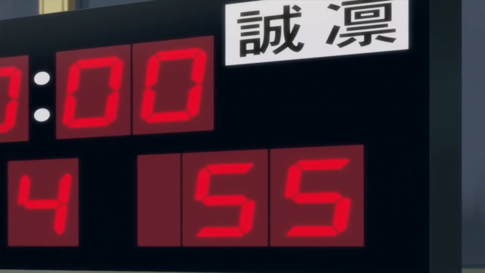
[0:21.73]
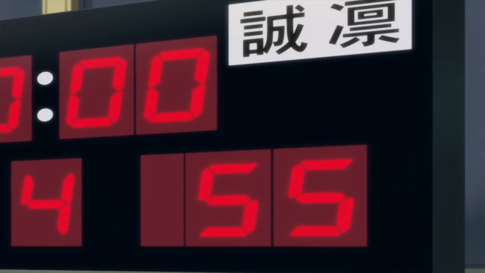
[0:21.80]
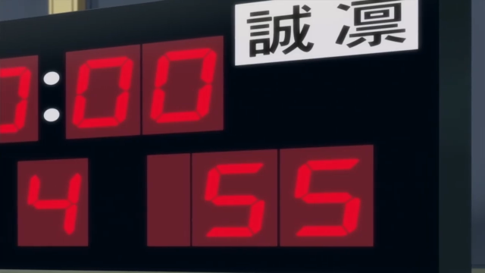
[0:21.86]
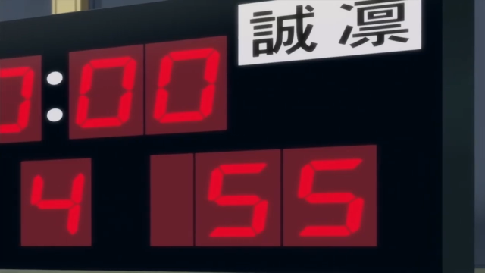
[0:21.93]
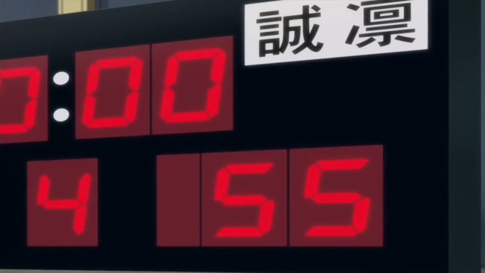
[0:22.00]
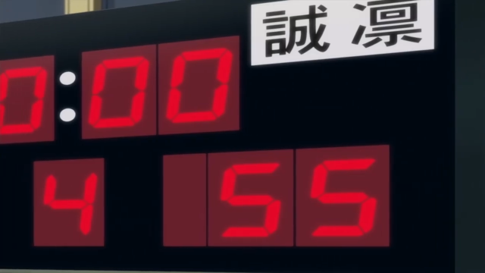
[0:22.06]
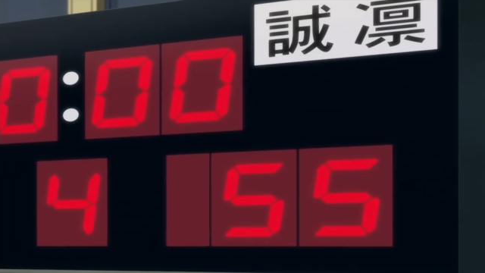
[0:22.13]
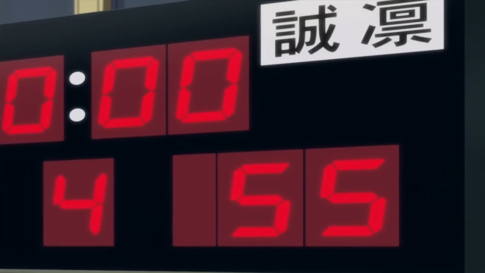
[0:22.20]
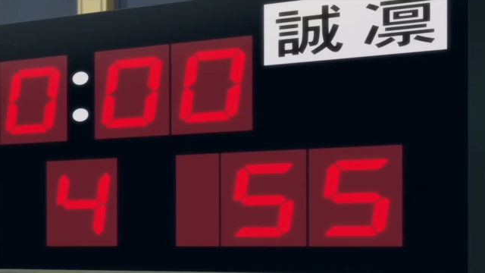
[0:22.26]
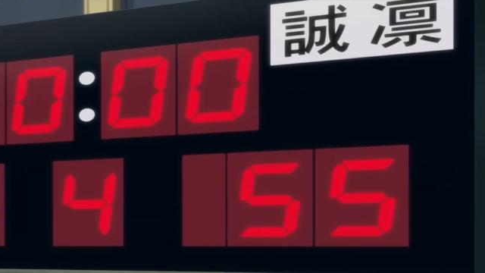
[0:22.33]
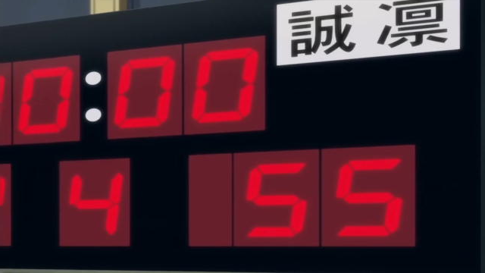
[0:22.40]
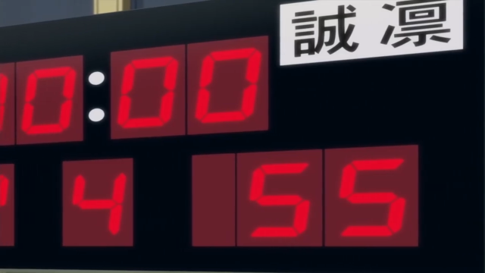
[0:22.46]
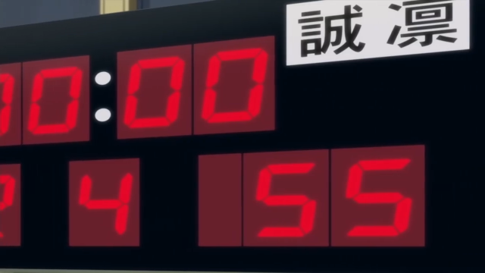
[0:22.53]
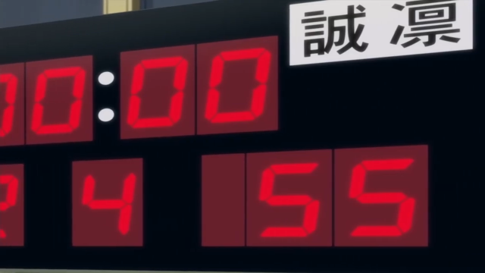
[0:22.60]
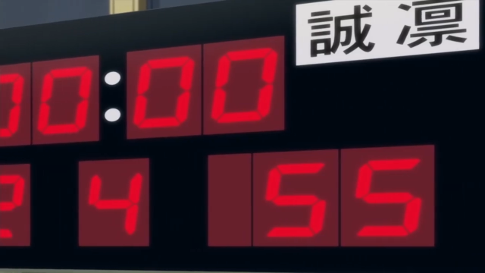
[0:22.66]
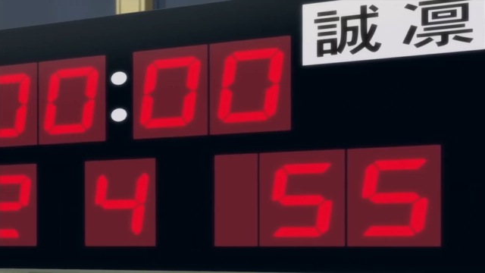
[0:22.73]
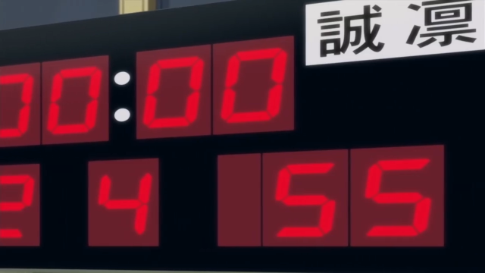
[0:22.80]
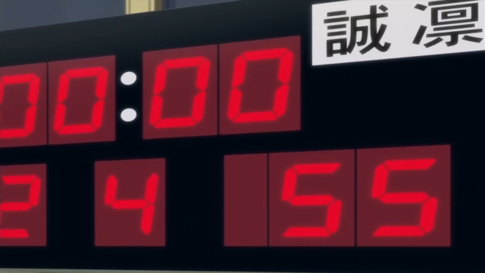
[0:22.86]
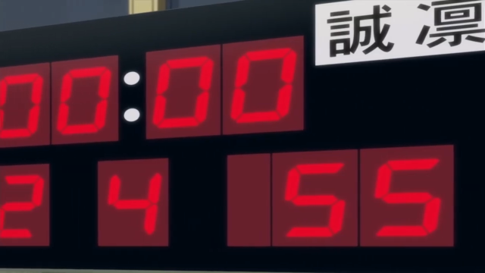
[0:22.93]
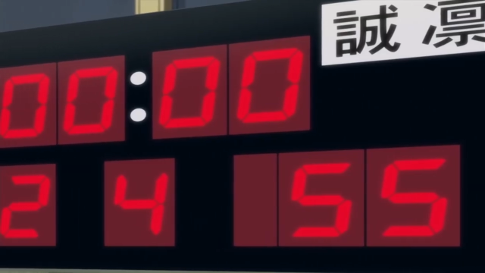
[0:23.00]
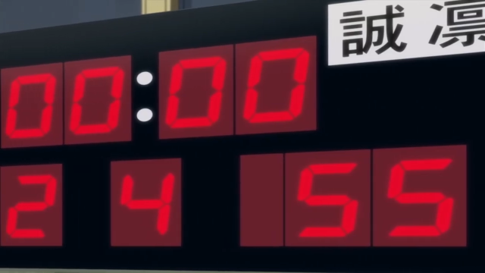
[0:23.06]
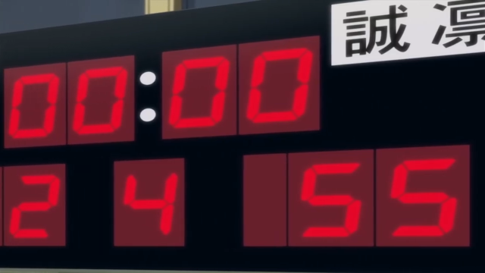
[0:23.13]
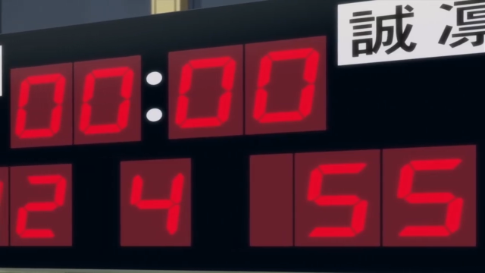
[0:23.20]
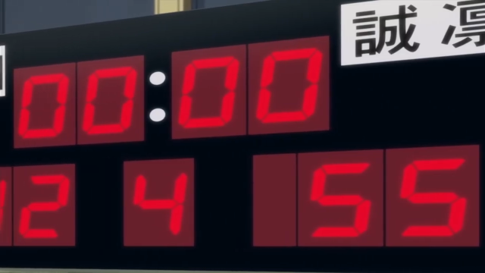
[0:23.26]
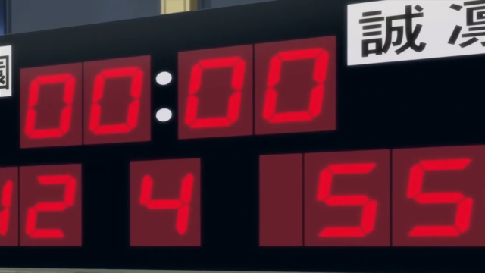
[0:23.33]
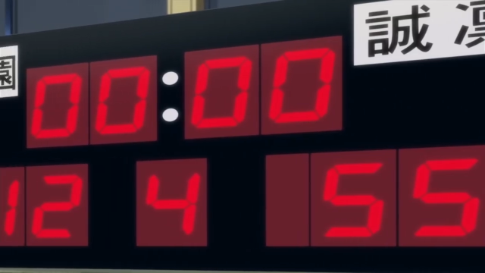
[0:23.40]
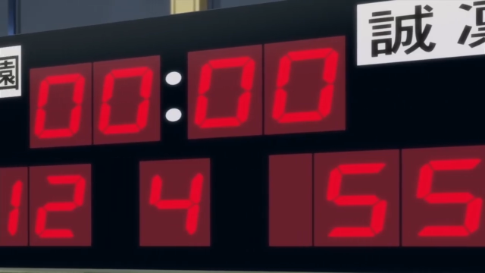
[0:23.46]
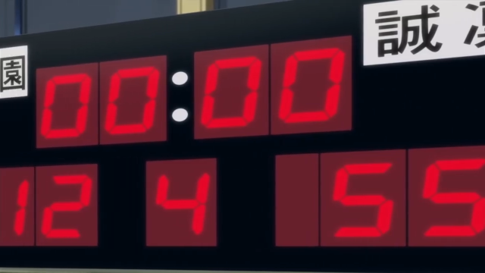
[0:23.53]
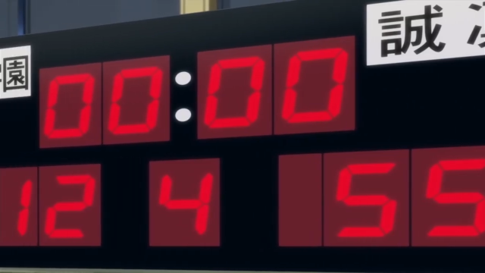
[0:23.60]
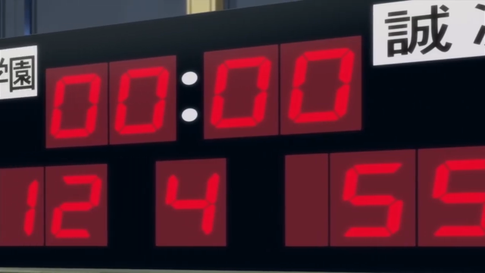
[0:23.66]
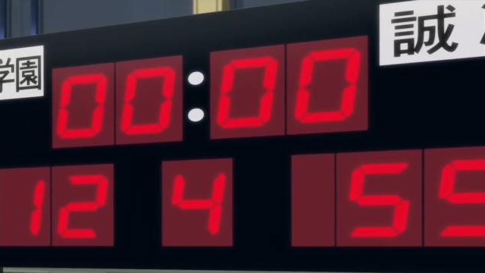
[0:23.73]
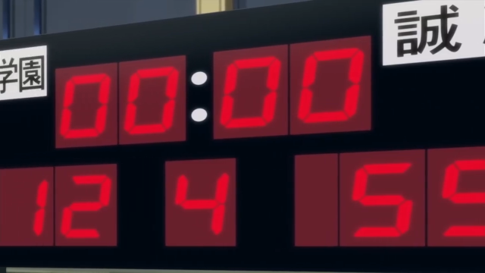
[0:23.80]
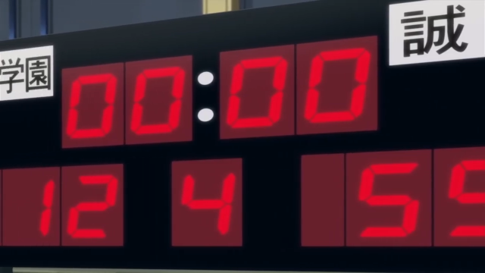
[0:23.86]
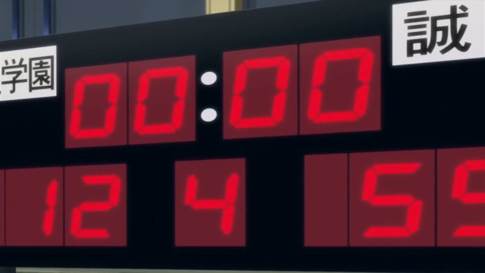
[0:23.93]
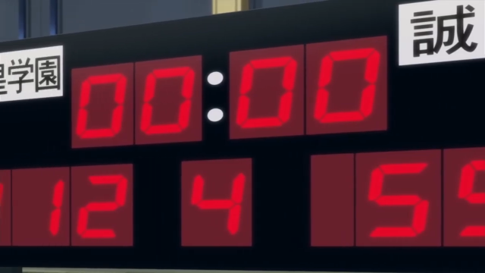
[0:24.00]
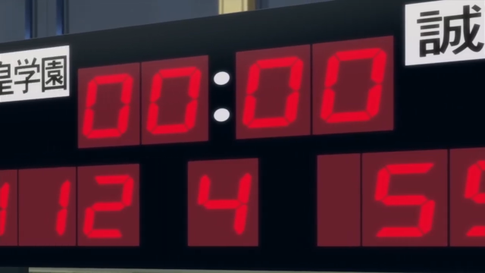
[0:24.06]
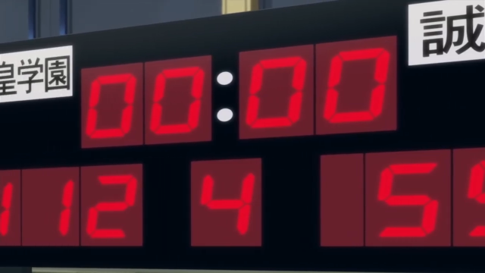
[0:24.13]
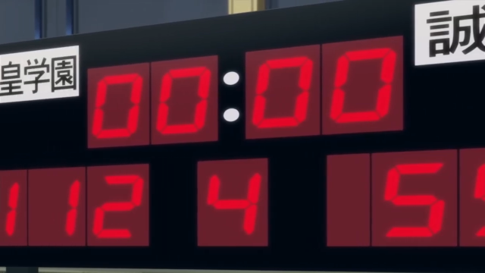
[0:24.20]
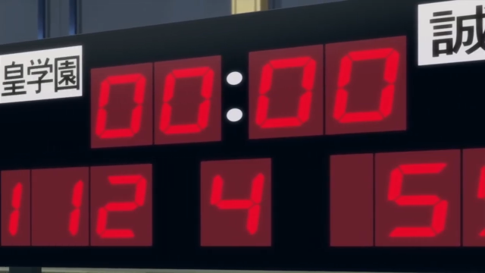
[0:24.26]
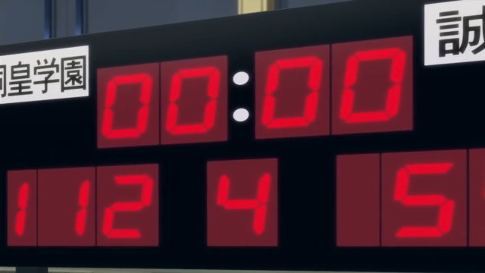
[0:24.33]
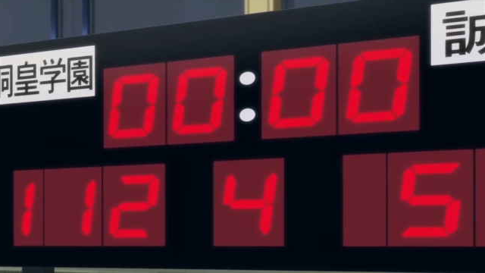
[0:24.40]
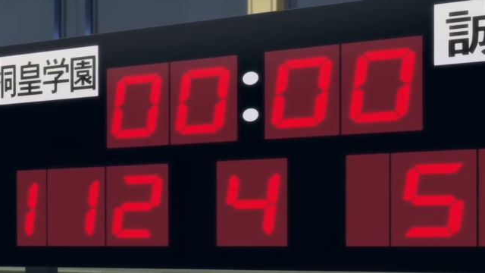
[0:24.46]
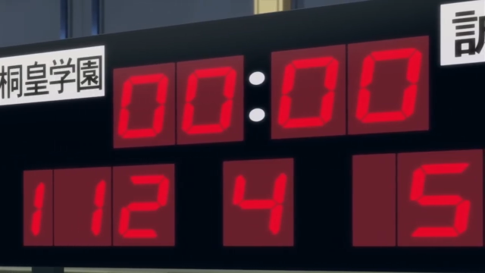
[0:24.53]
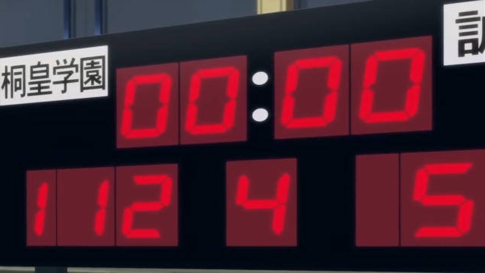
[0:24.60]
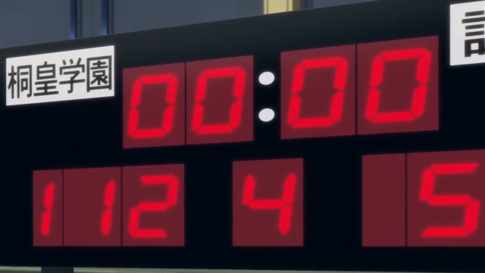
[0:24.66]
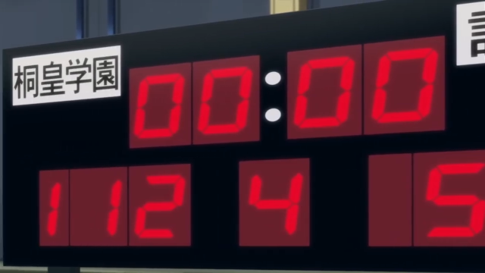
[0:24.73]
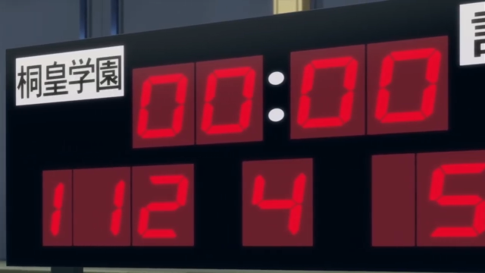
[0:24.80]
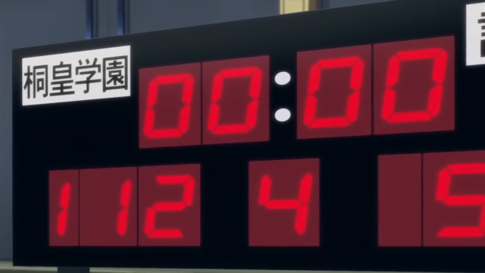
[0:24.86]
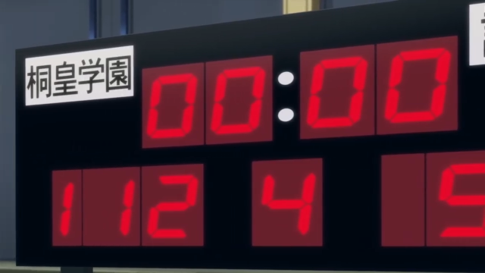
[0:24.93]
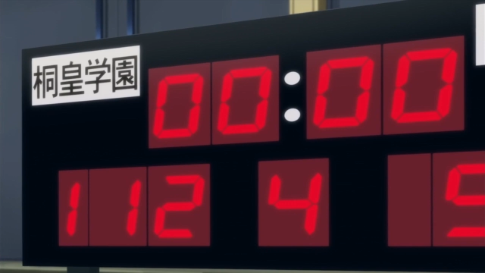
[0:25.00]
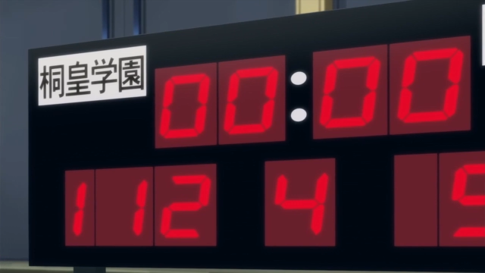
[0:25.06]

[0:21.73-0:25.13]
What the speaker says: (no speaker visible)